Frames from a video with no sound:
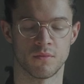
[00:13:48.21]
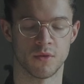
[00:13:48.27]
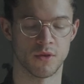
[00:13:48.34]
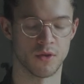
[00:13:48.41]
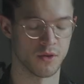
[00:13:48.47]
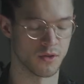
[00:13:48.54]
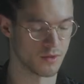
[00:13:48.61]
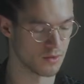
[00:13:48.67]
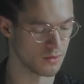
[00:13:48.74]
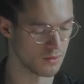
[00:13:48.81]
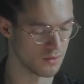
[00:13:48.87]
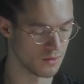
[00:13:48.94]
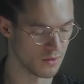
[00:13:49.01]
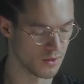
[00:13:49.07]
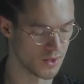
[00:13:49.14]
It is.
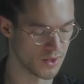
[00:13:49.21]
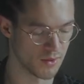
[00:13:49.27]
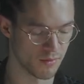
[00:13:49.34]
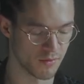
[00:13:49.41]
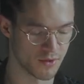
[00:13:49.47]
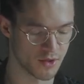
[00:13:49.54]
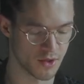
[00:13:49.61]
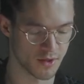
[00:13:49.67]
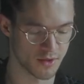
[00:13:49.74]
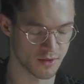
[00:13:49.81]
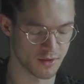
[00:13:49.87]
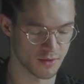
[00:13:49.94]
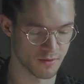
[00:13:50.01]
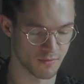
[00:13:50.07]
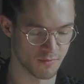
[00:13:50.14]
And then with
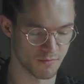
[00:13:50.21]
chess...